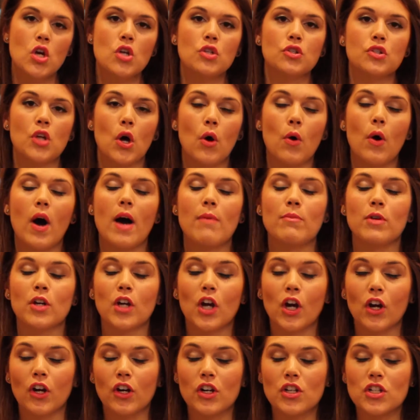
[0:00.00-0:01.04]
So I'm
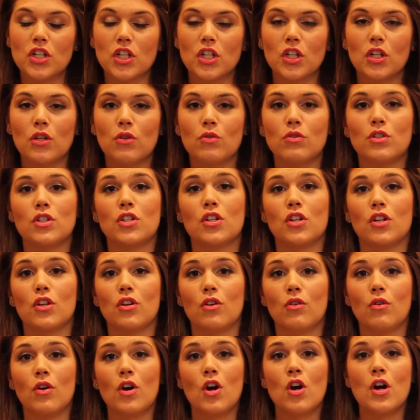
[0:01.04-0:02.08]
encouraging you
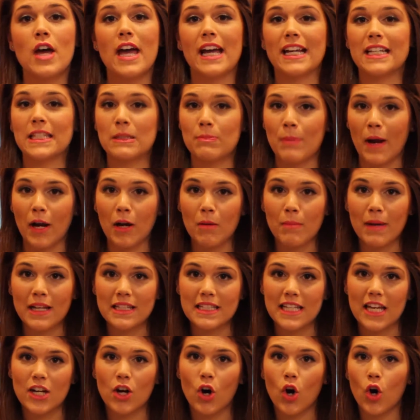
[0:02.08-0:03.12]
to experiment
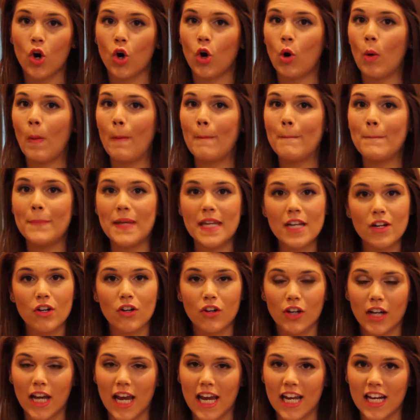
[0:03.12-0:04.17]
at home, be
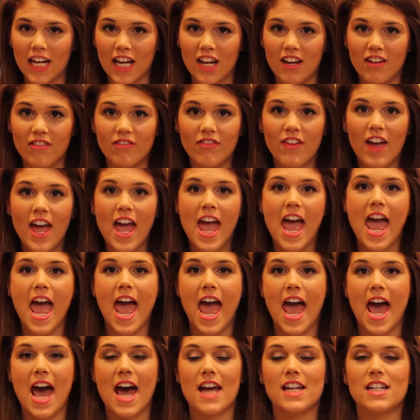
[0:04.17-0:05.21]
creative,
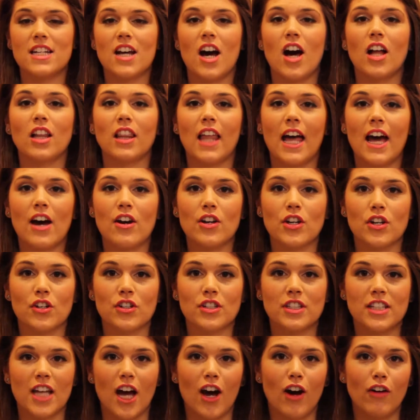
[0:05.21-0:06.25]
and allow
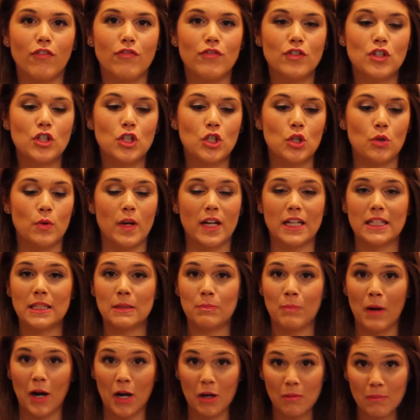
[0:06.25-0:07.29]
yourself to
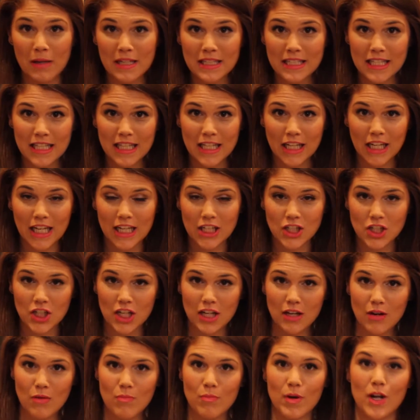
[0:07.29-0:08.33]
experiment in the kitchen,
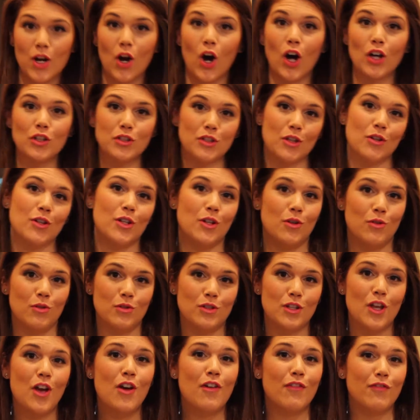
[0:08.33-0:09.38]
but also
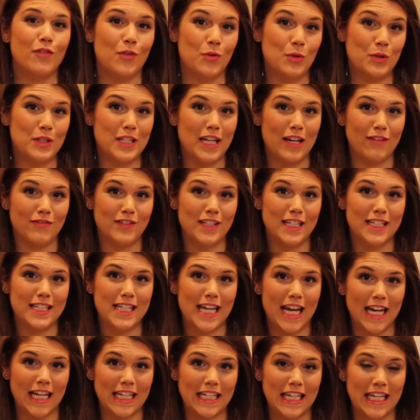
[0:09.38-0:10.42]
use food safety
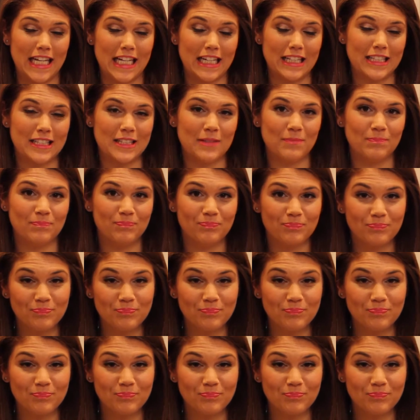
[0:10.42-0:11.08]
techniques.